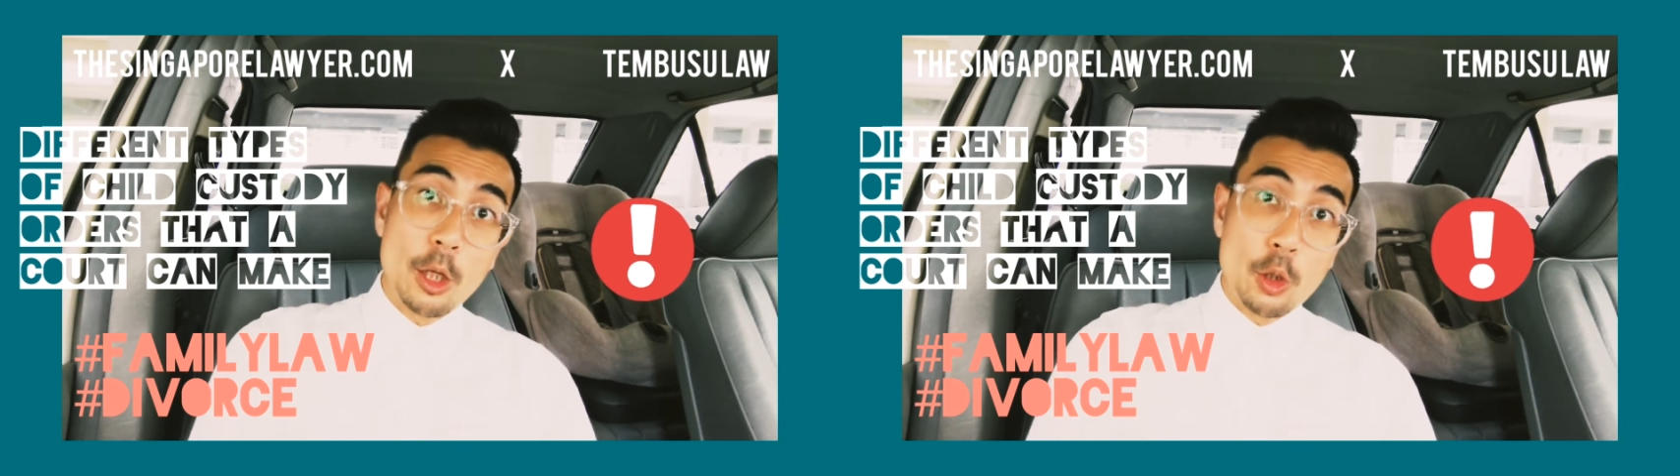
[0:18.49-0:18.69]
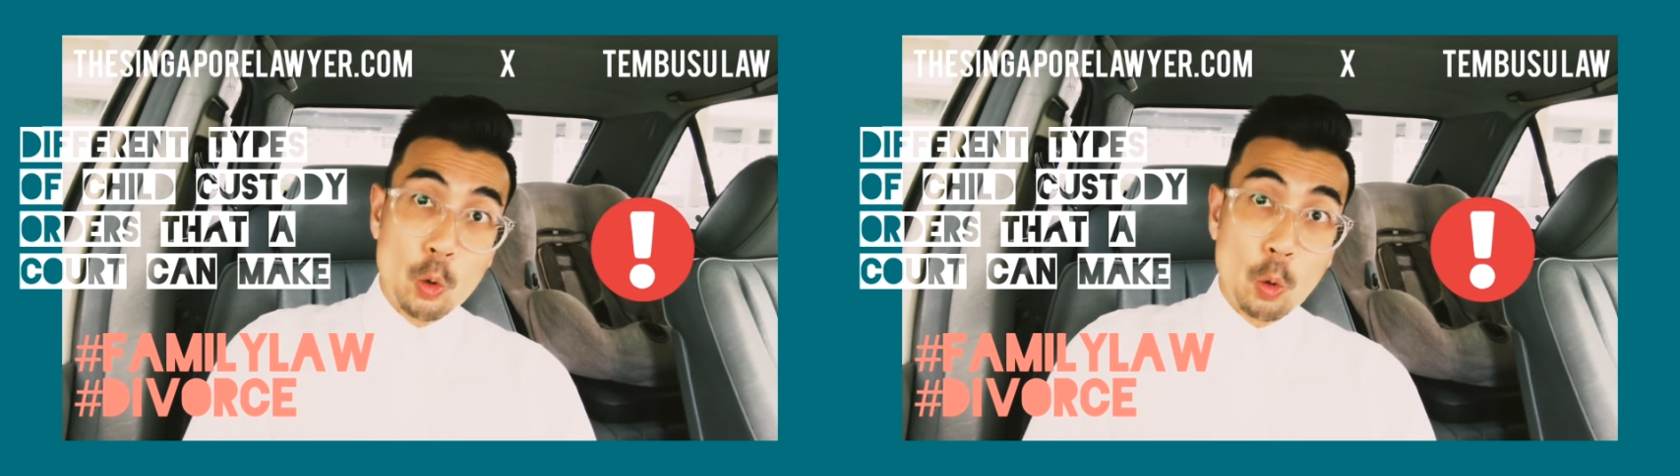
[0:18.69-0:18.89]

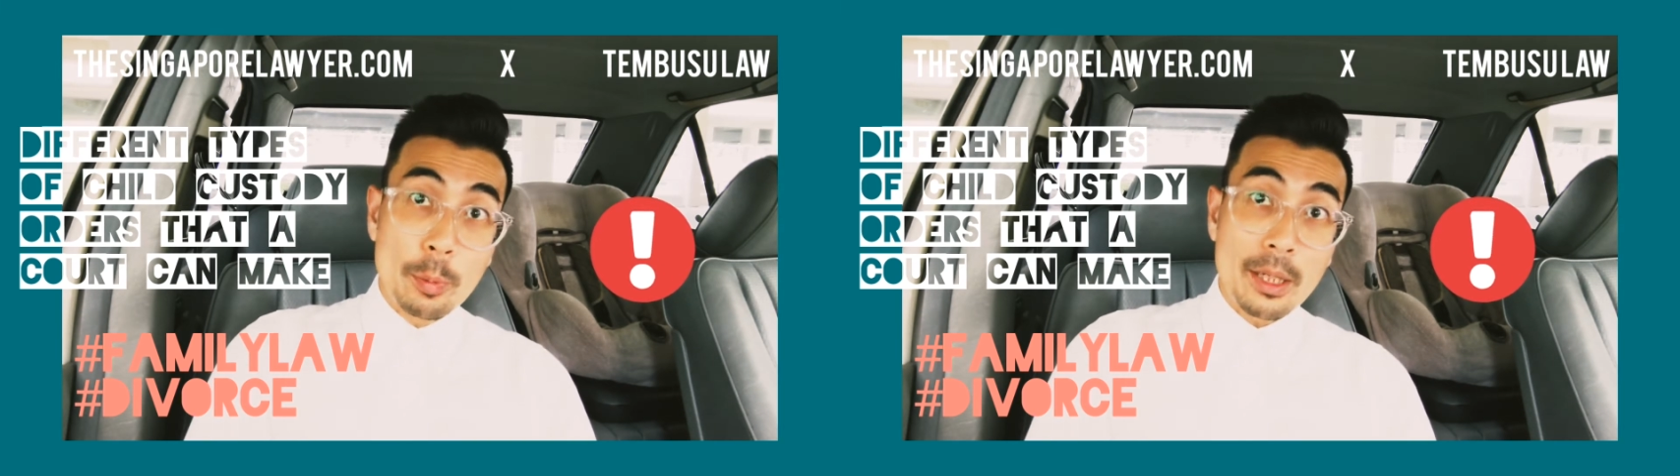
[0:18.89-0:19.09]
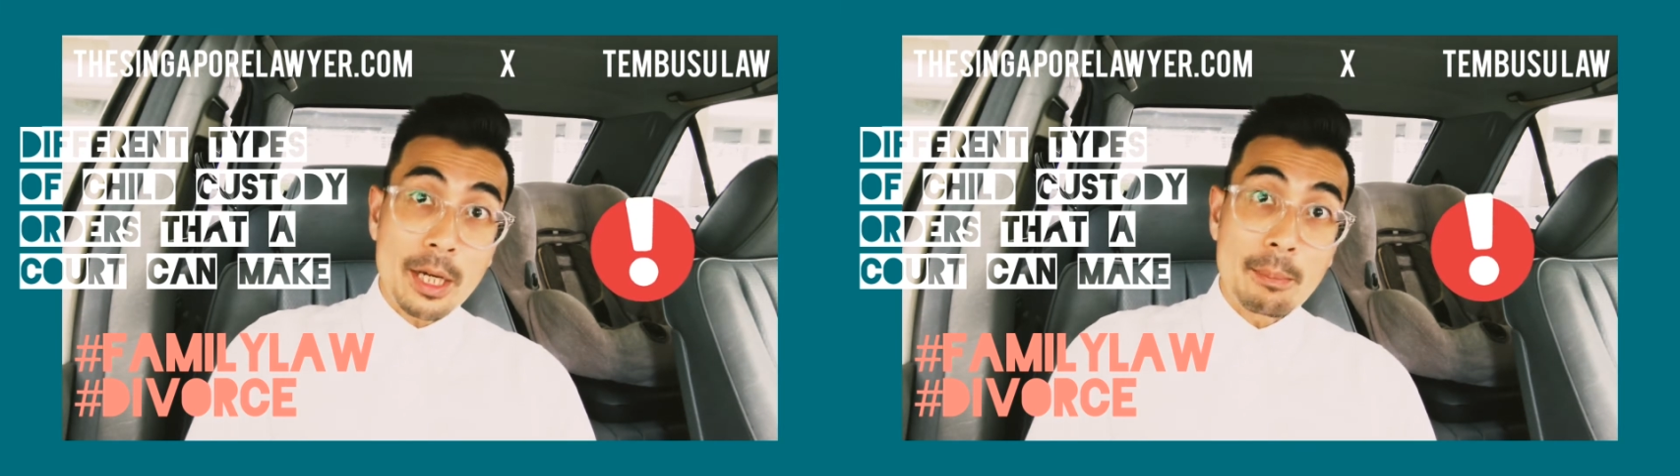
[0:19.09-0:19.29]
you will
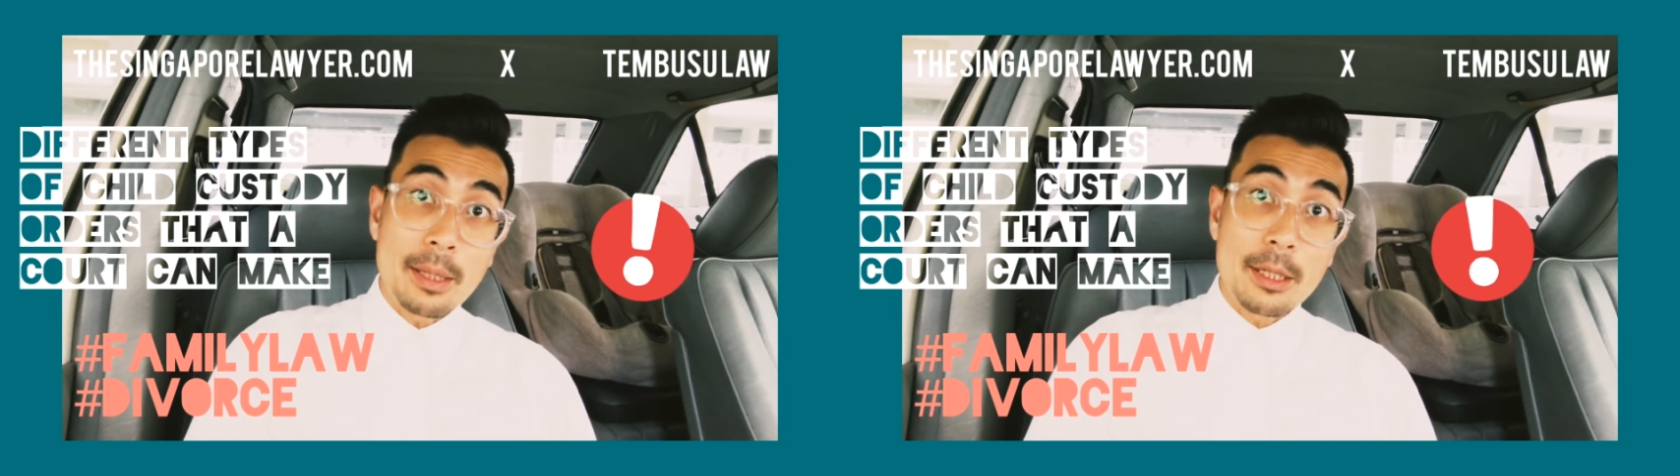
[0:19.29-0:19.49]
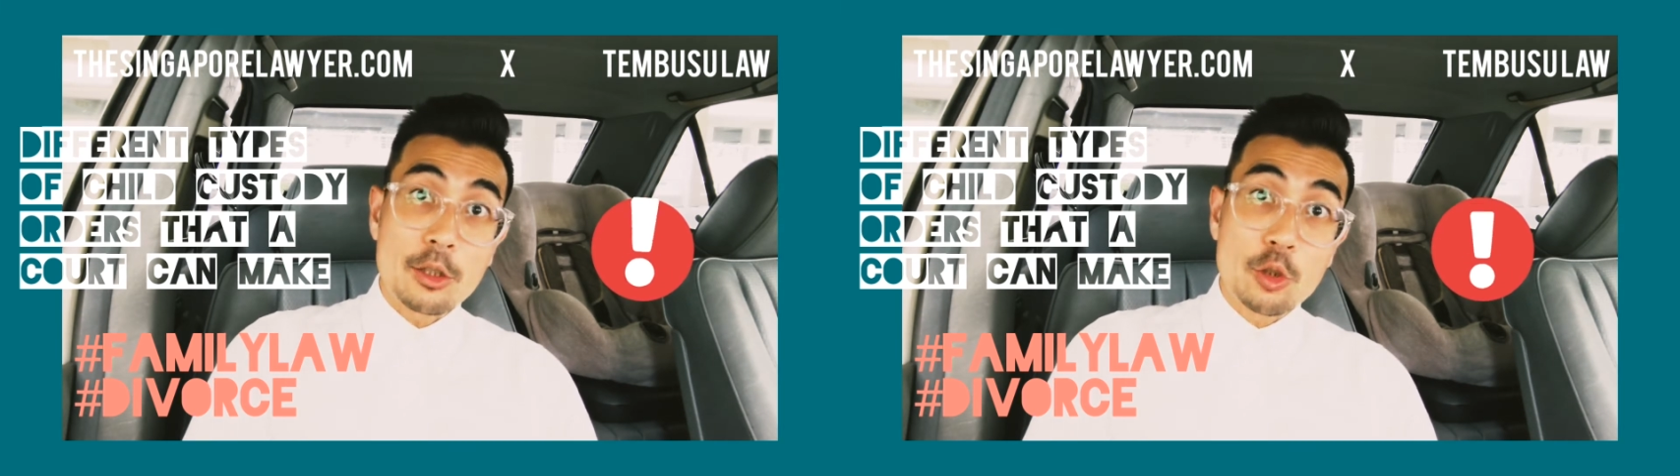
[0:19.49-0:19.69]

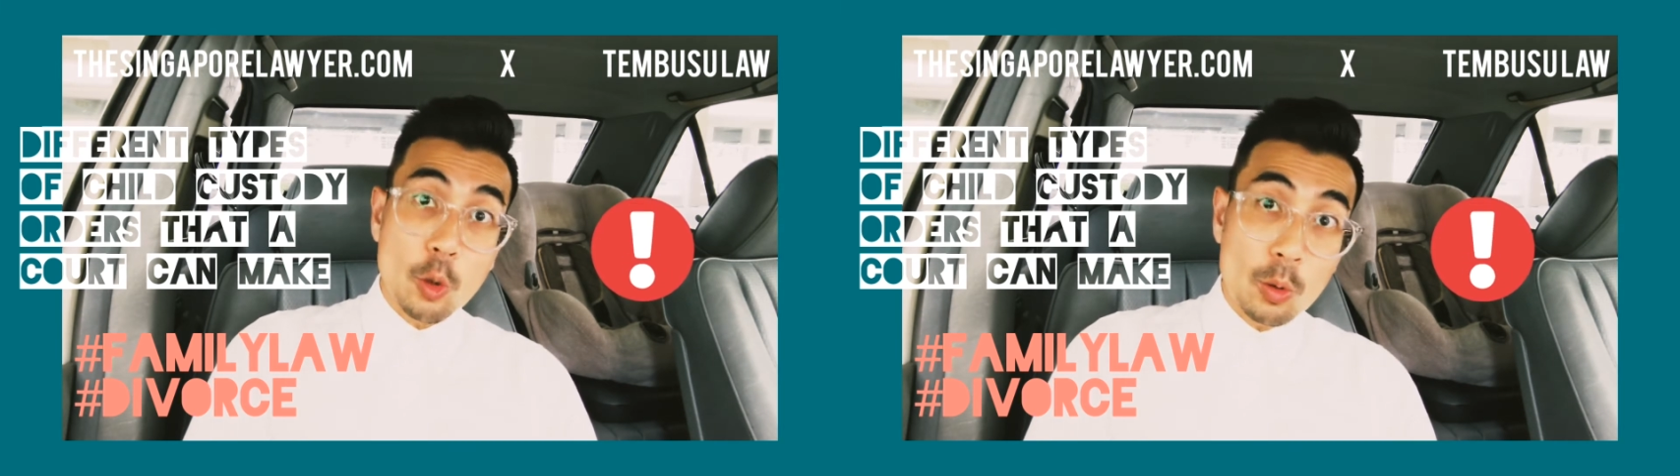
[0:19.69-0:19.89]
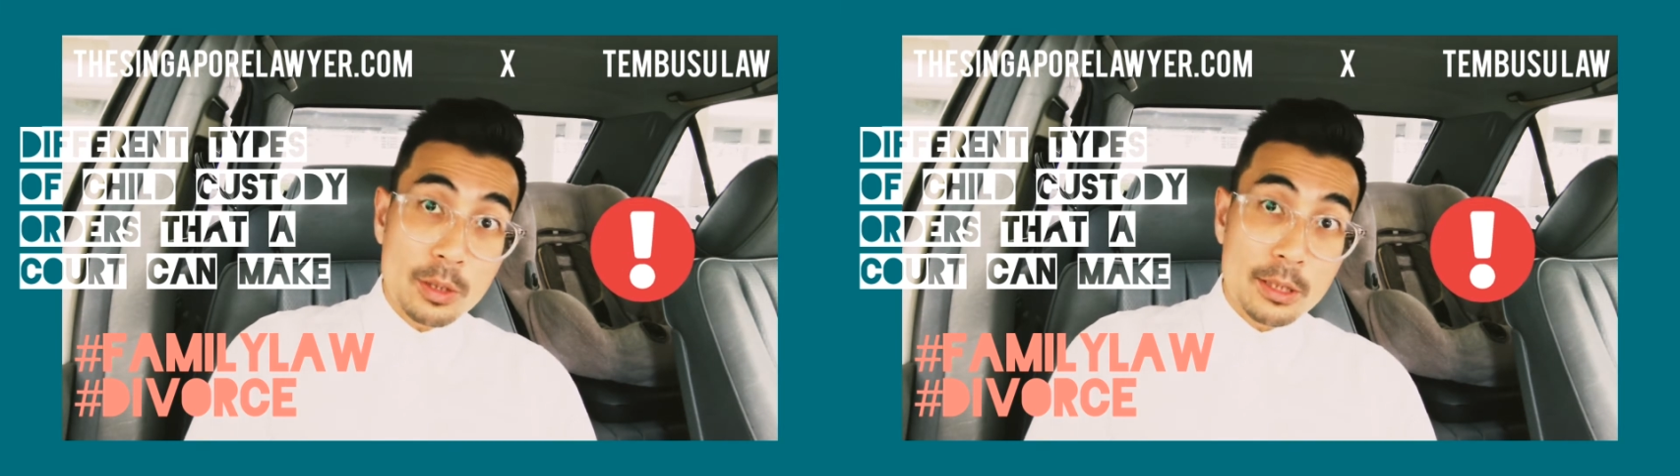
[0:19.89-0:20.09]
become the
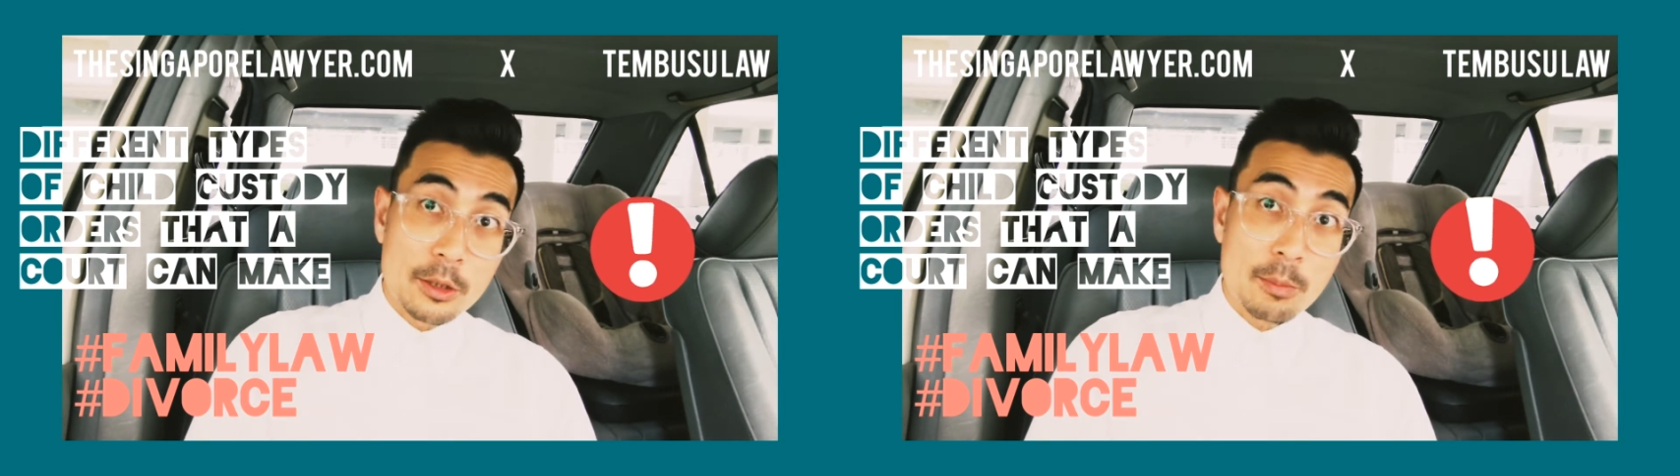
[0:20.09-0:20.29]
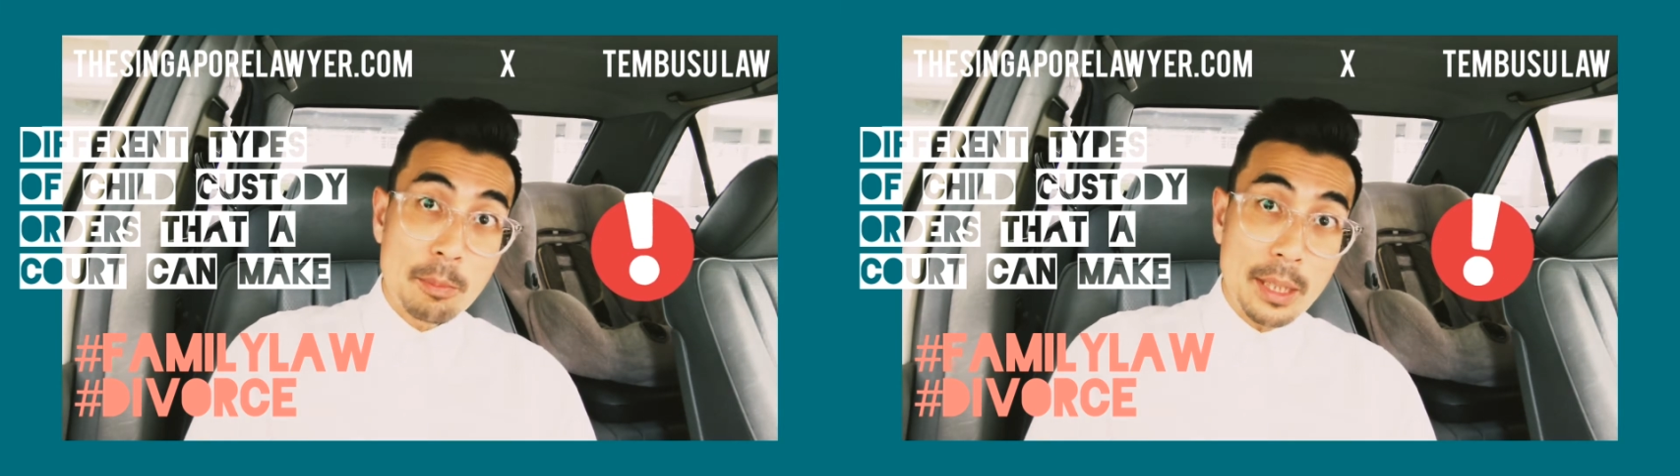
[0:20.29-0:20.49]
sole
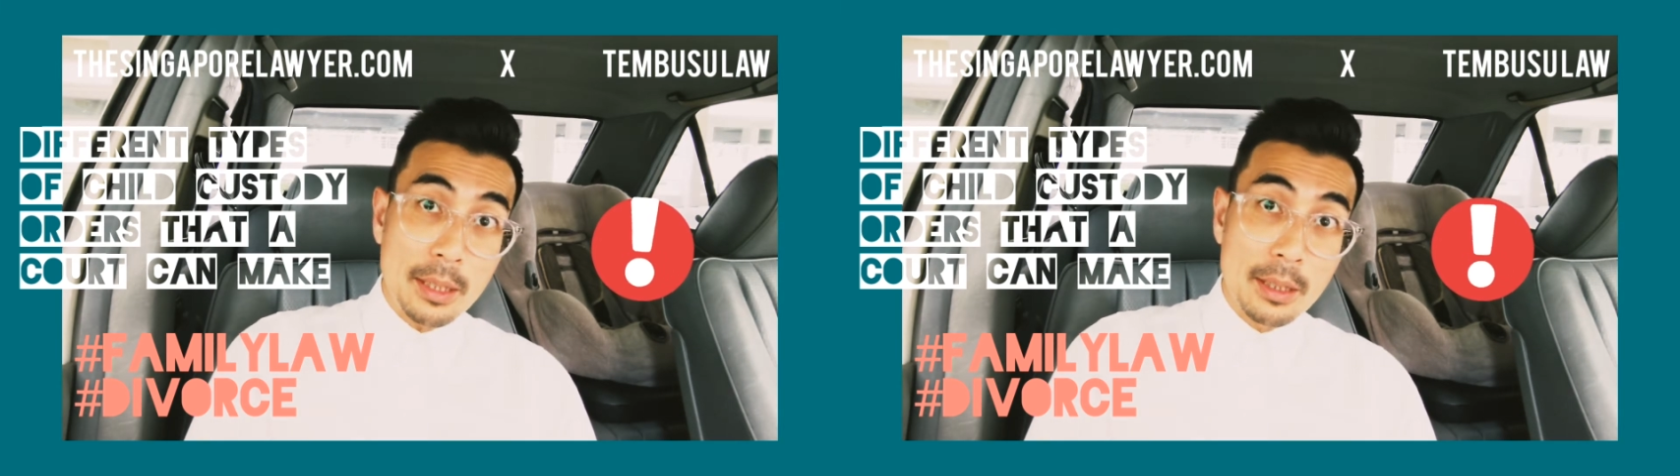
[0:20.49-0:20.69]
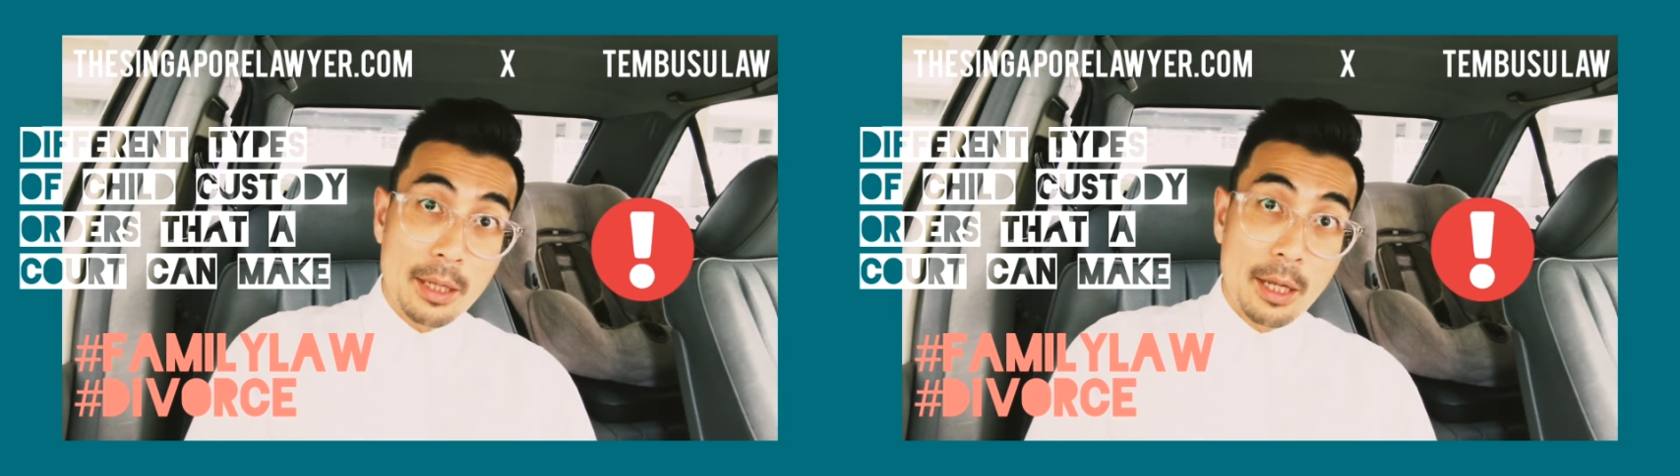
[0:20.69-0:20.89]
decision
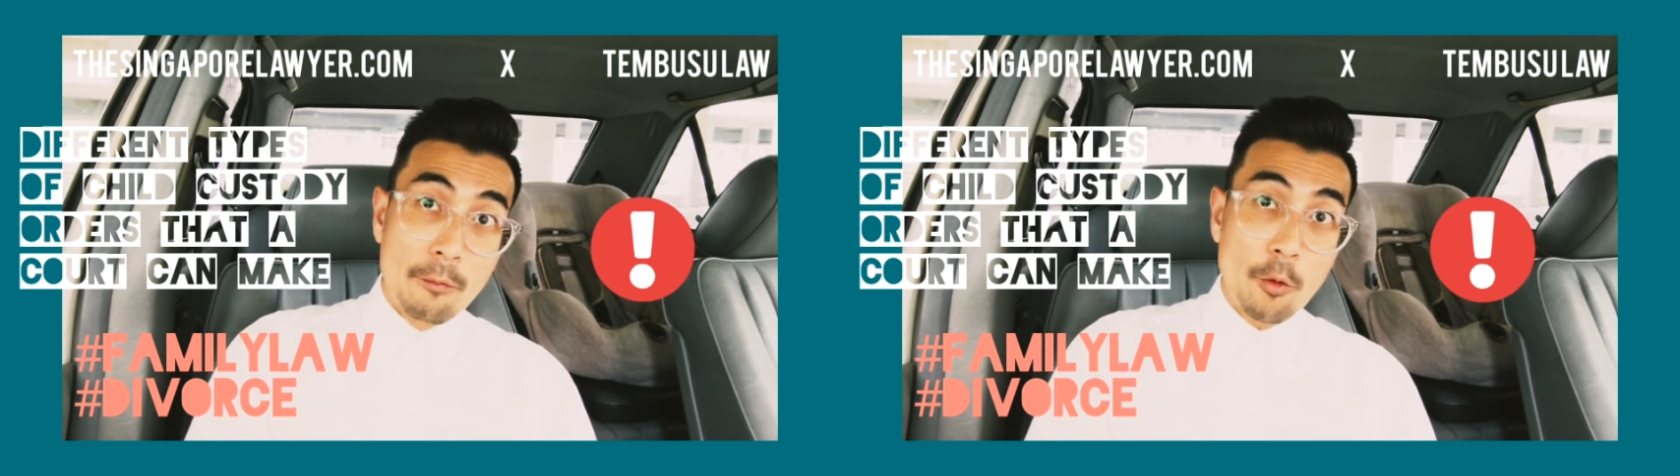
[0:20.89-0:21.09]
maker